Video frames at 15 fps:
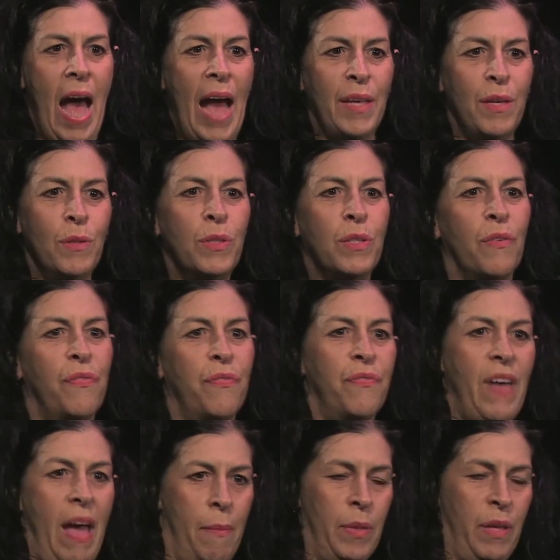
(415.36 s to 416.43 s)
I used a
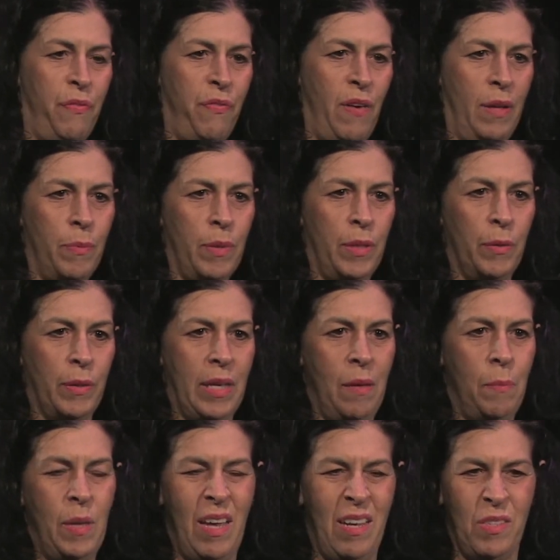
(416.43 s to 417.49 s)
family friend with
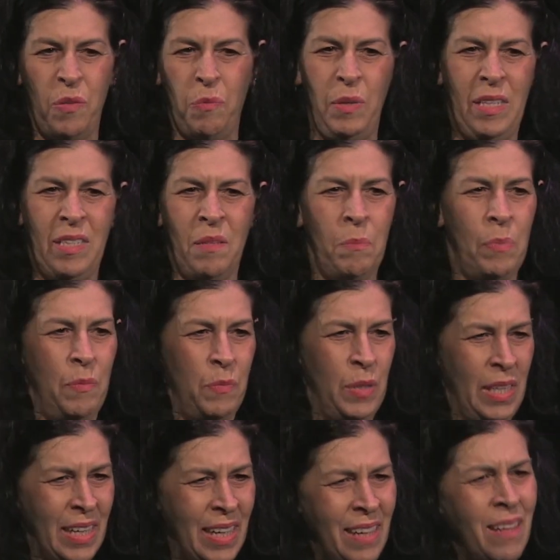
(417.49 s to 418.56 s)
leukemia as the reason, but
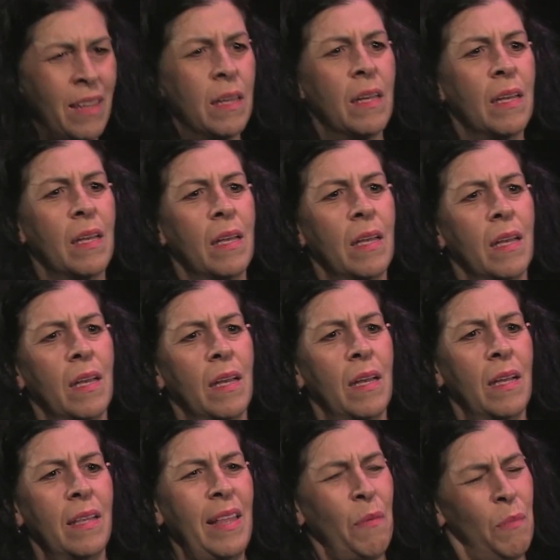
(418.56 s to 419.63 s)
really,
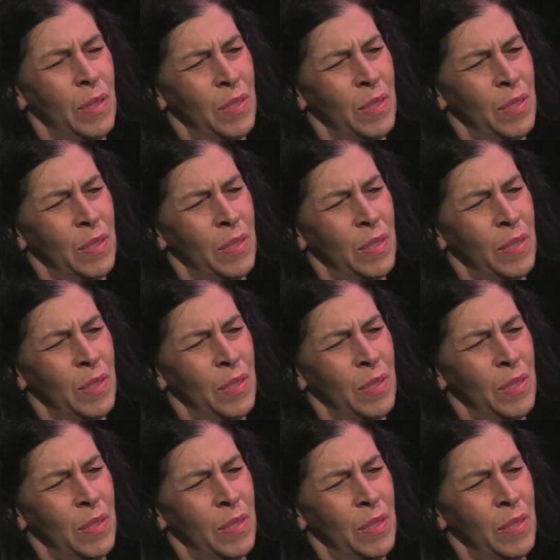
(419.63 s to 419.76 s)
that